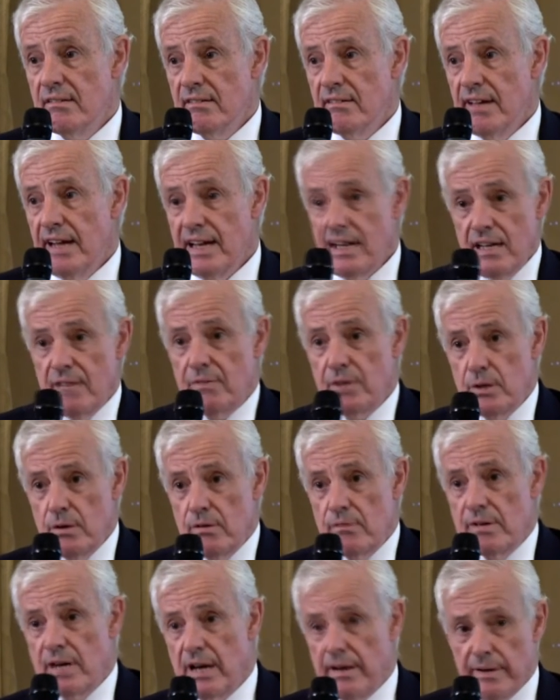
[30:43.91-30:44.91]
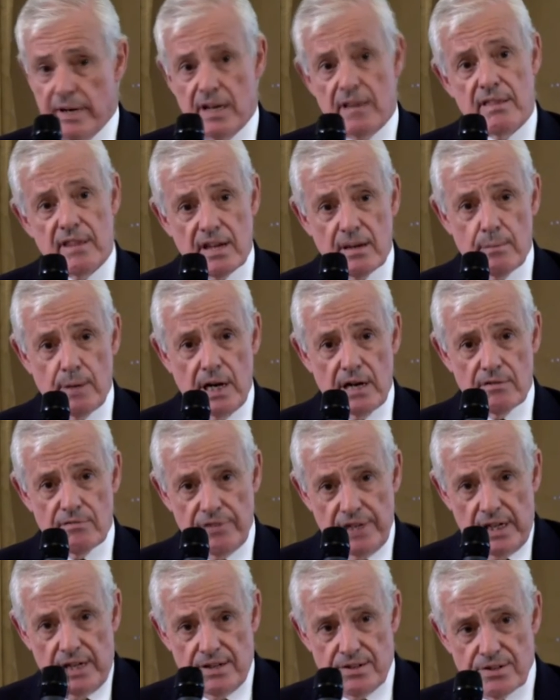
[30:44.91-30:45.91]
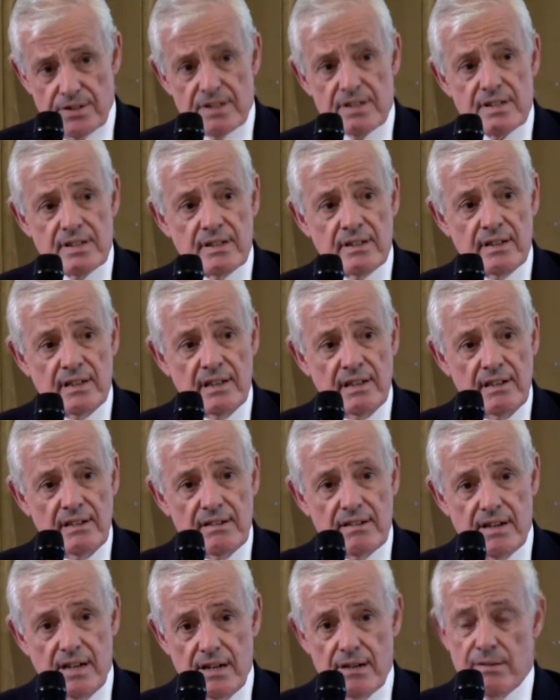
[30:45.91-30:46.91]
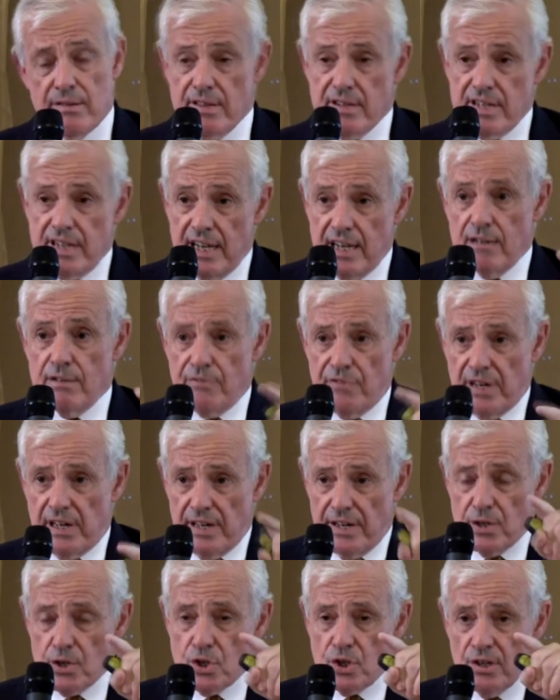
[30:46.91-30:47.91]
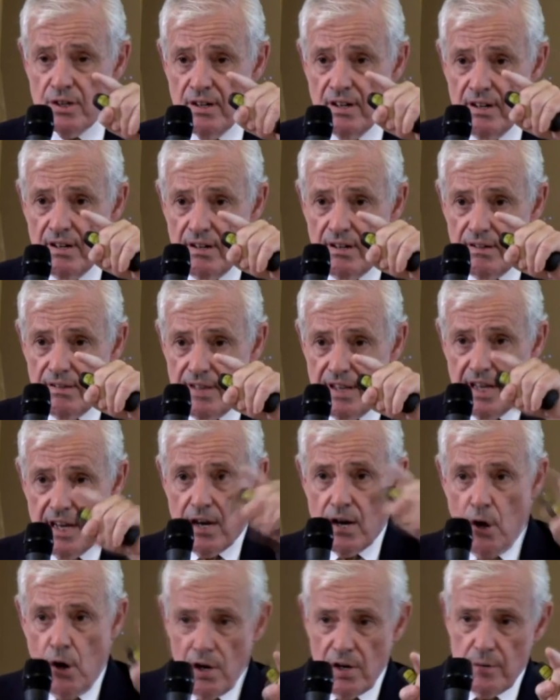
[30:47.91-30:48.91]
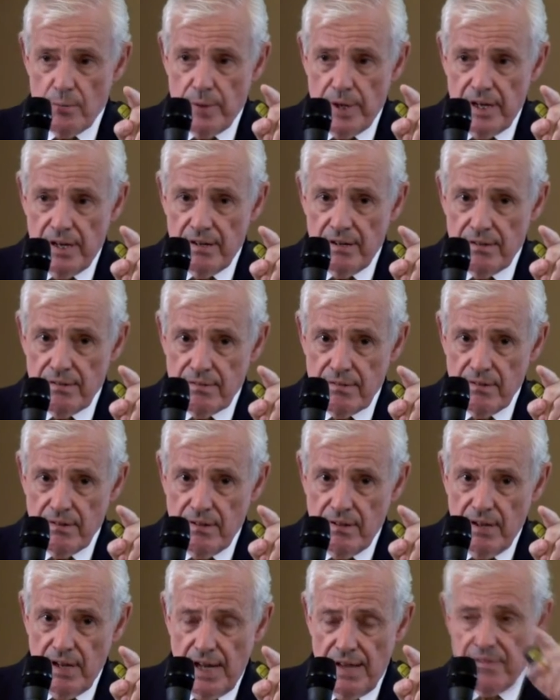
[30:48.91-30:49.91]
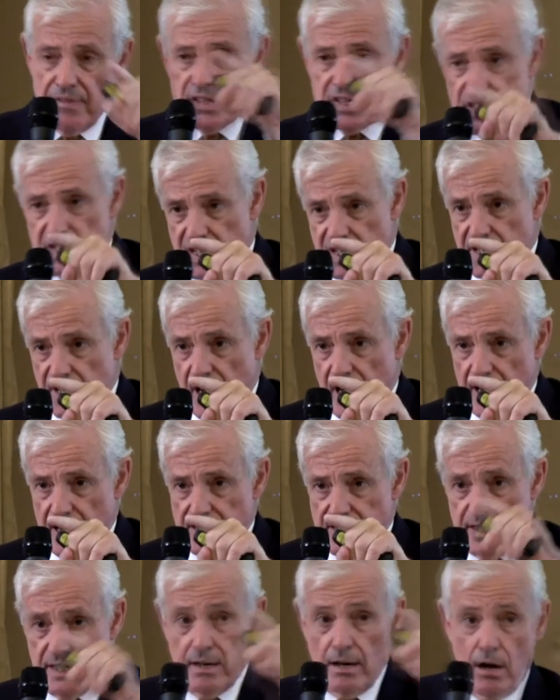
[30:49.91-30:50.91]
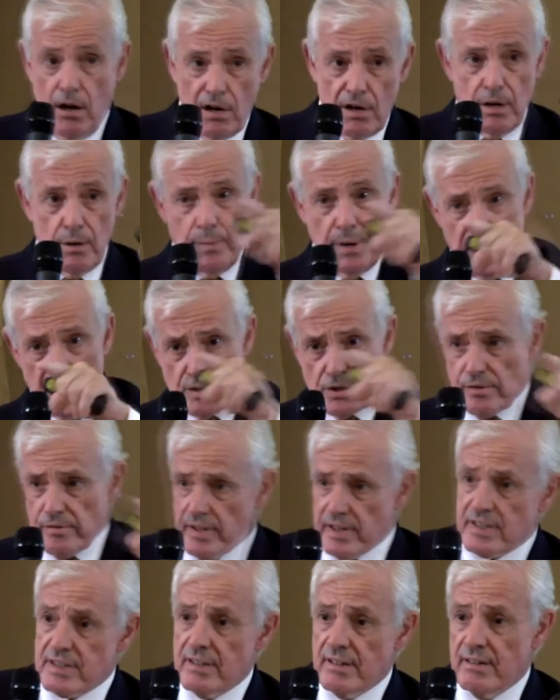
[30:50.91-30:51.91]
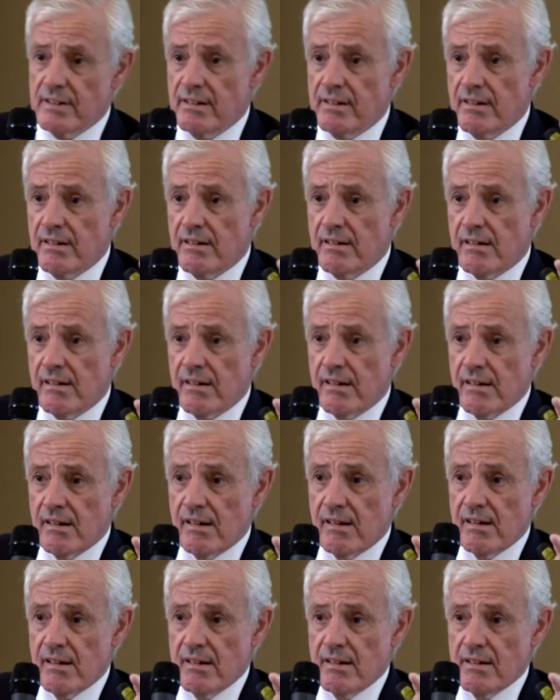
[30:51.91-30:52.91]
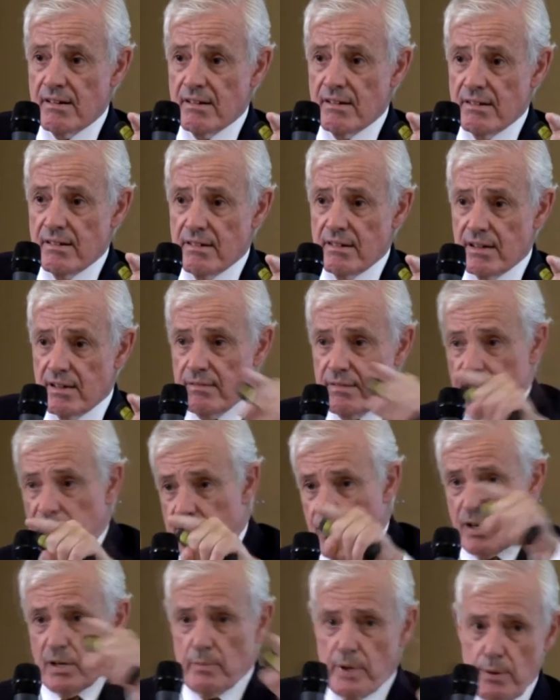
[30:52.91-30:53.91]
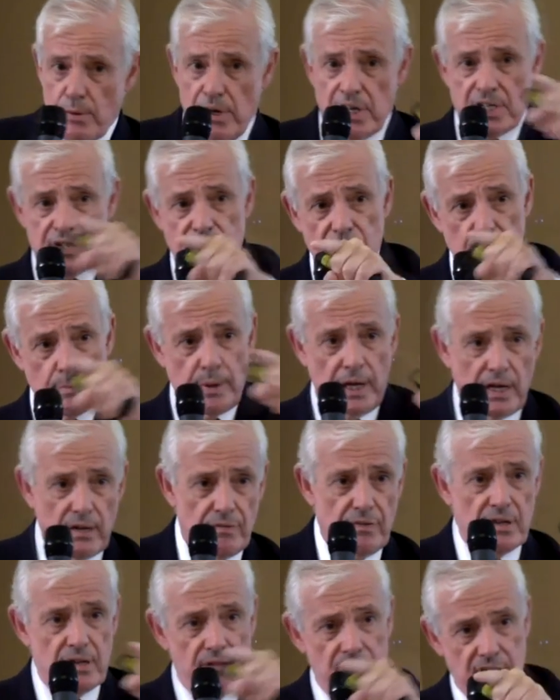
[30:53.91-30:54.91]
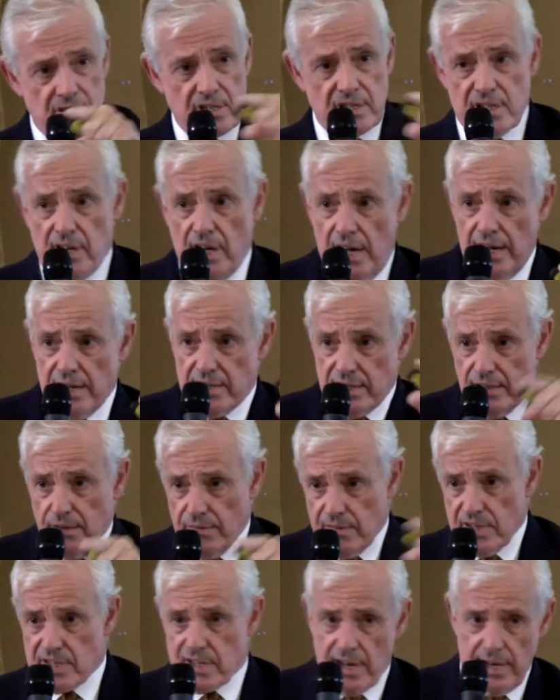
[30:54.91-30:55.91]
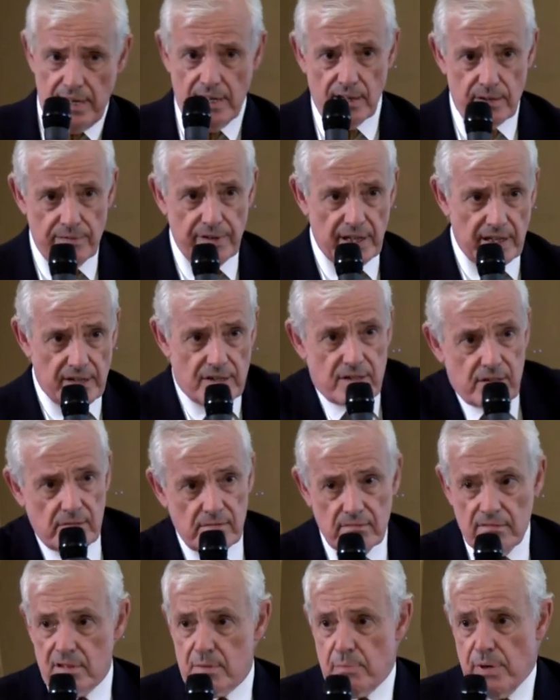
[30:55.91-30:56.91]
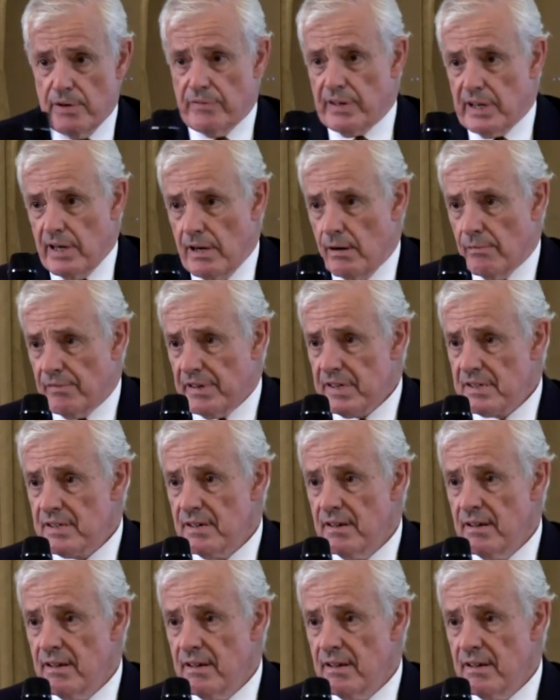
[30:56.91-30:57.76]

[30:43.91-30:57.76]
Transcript: Any of you who know anything about villages know that in a village, the economy and the society are commensurate. Right? The economy works for the benefit of the society on the scale of the village. It's perfectly obvious.